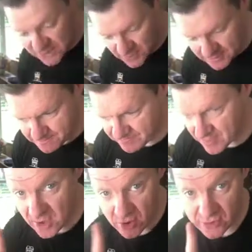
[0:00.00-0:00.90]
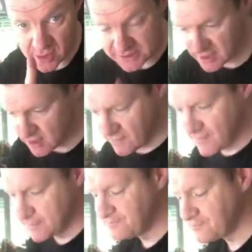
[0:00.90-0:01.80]
one. The other alternative,
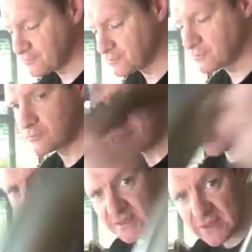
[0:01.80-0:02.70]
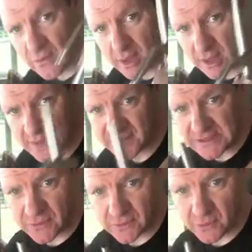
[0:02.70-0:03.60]
let's see if I can get these
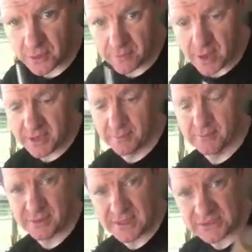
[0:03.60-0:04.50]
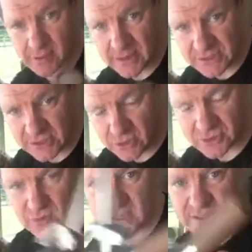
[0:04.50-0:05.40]
for you if you want to buy them, but these are about
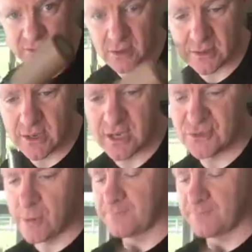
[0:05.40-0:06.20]
200 quid. It's called a nitro.